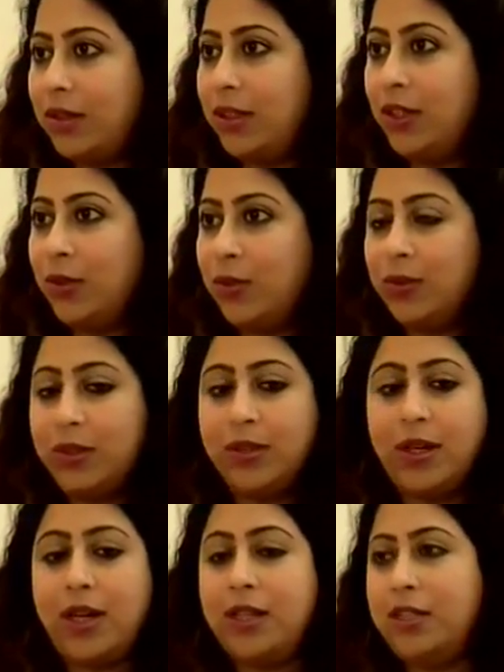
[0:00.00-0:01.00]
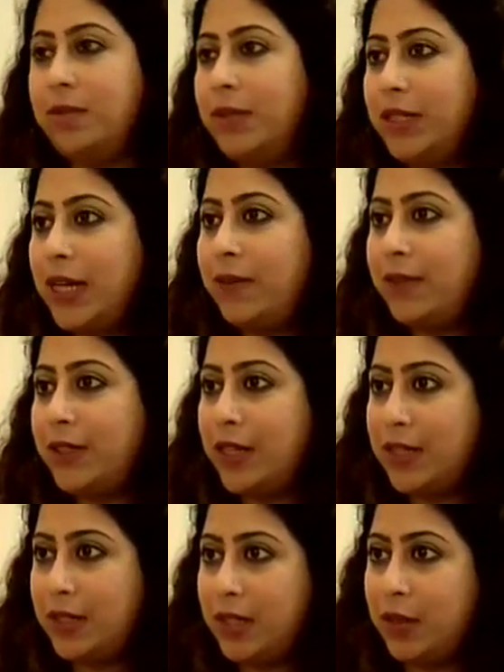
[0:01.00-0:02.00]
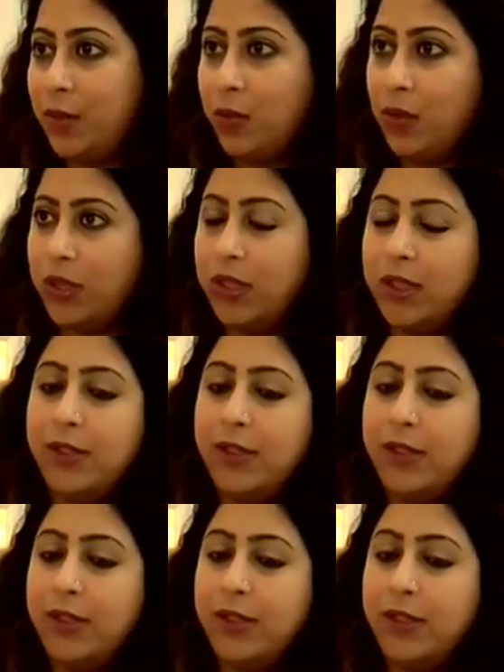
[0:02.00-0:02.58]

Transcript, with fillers: you know the ultimate advertising award.